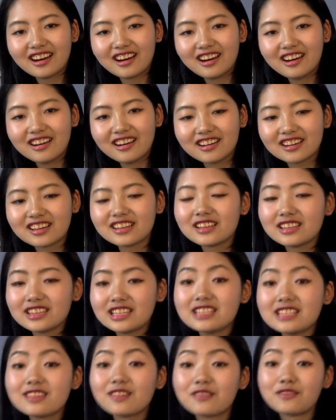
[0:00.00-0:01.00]
Oh,
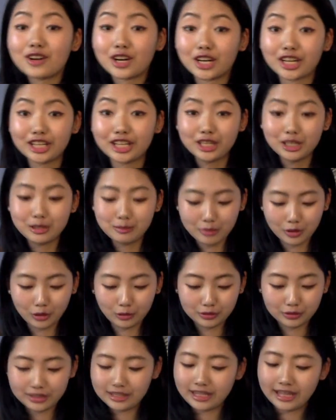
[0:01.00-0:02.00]
these are very good
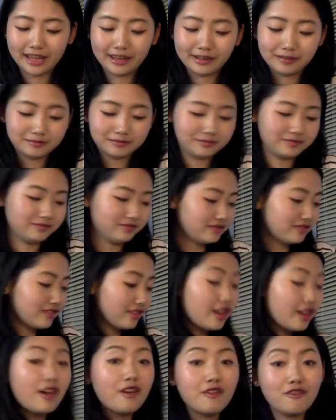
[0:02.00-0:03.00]
pulls though.
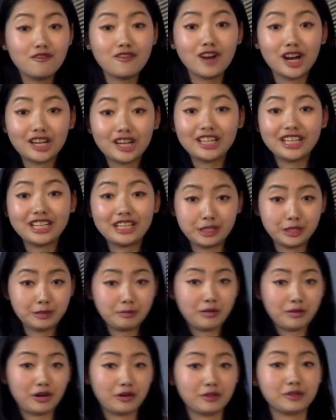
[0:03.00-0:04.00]
Very good
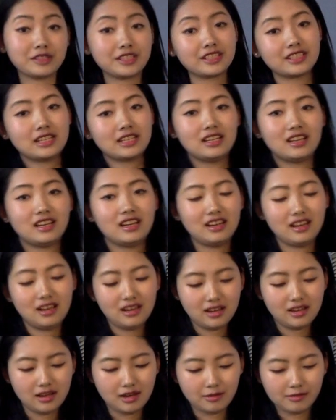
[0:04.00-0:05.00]
pulls.
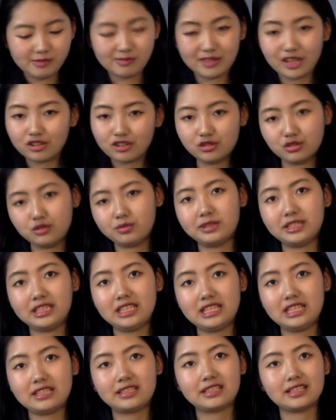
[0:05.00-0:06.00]
I'm not gonna open
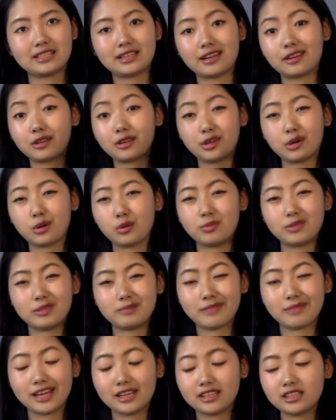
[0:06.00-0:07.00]
these because I already opened
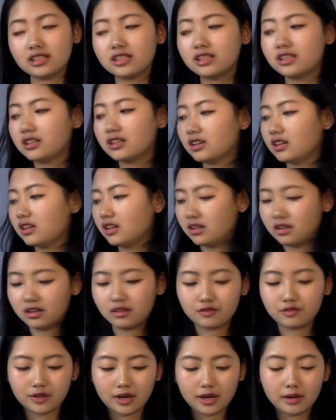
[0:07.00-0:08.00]
mine
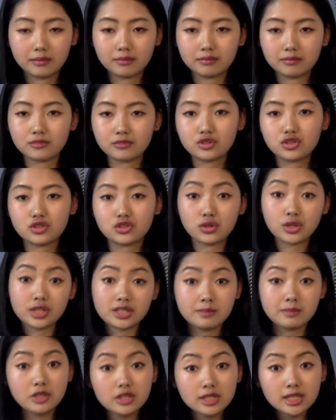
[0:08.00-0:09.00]
from Choice
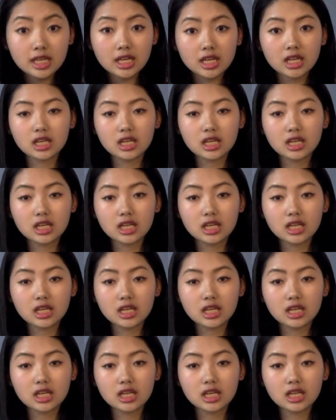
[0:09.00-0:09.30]
Music.